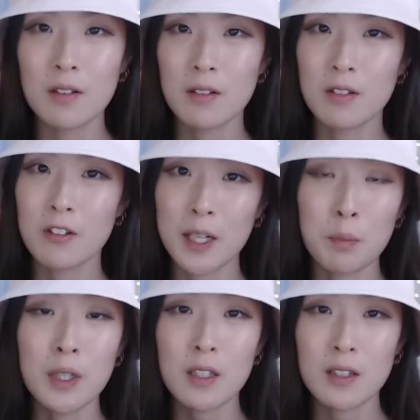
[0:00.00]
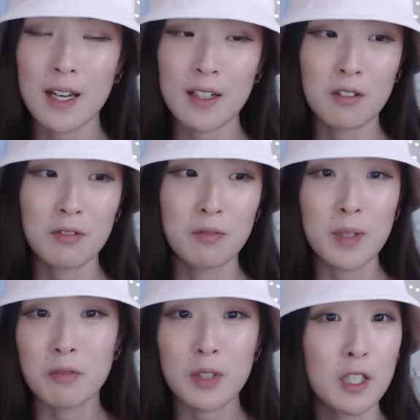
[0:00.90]
great book that you've
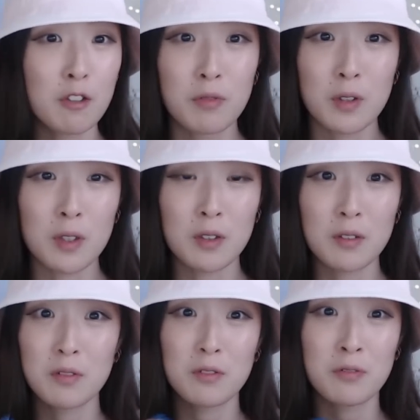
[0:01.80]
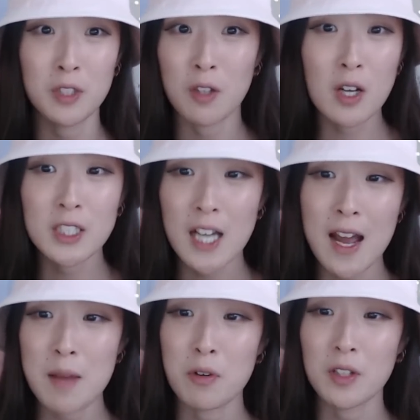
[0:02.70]
been reading for for a long
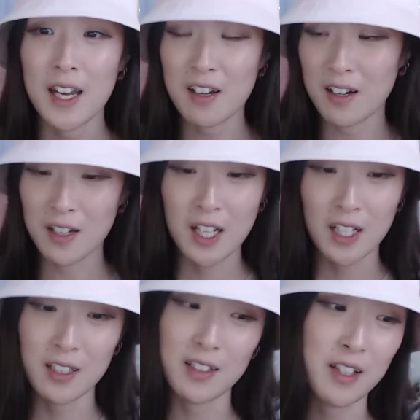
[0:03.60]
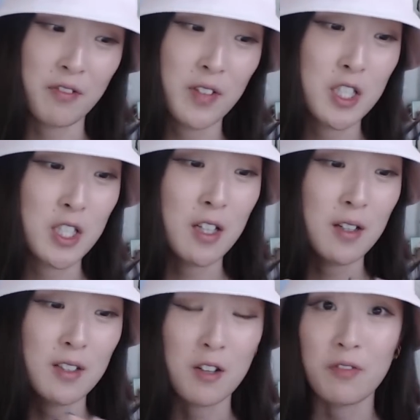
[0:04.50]
time or like a like finishing
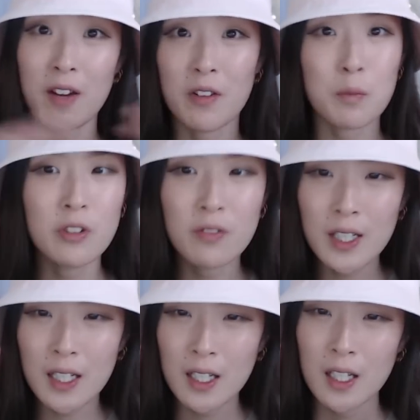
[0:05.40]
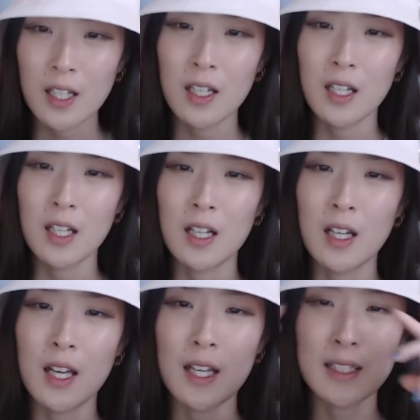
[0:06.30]
your favorite movie.
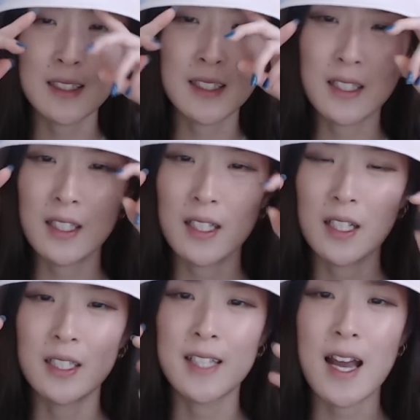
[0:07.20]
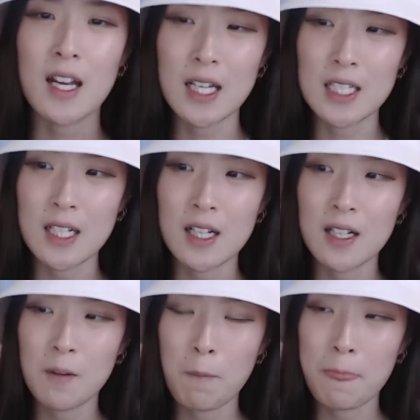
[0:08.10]
It's it's that
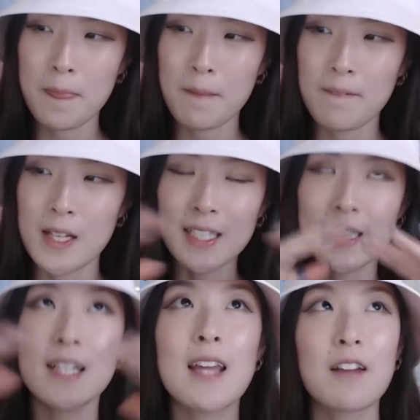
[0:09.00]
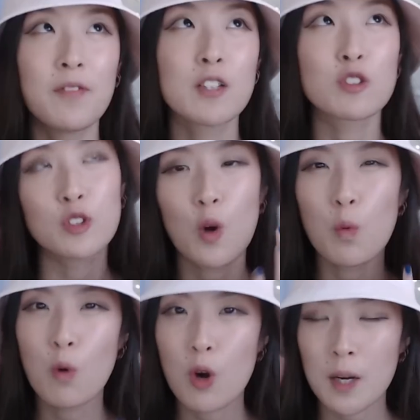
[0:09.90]
idea an idea that felt so
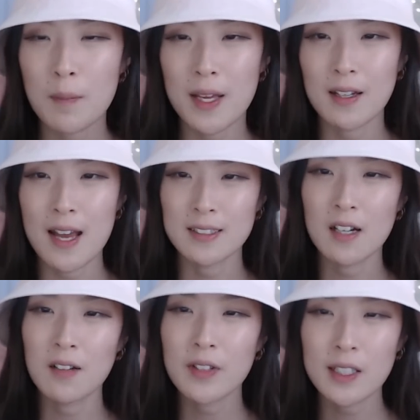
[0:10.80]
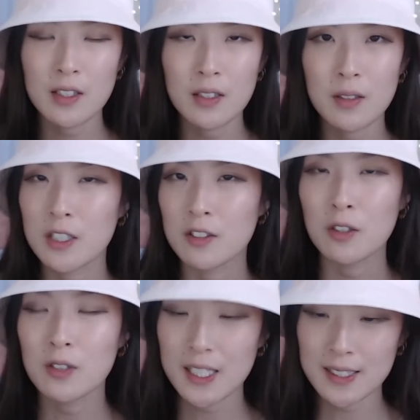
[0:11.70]
warm and has comforted you on your
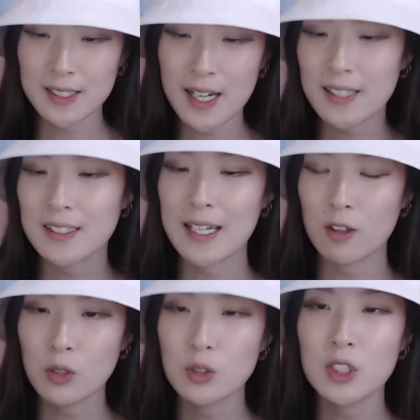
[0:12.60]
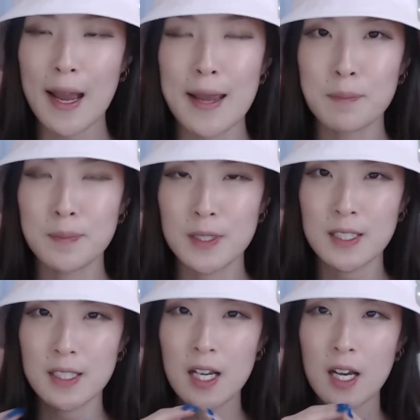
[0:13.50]
loneliest nights like those
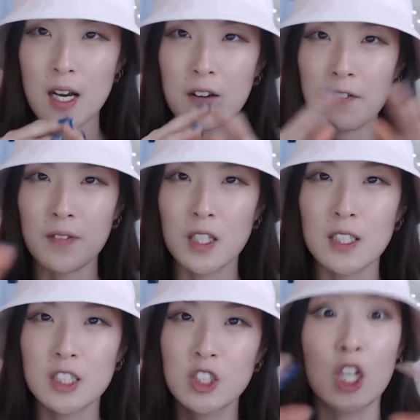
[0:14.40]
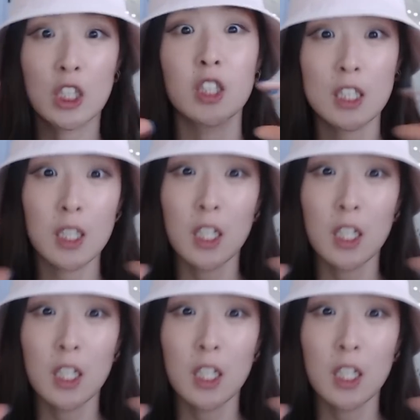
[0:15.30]
types of feelings suddenly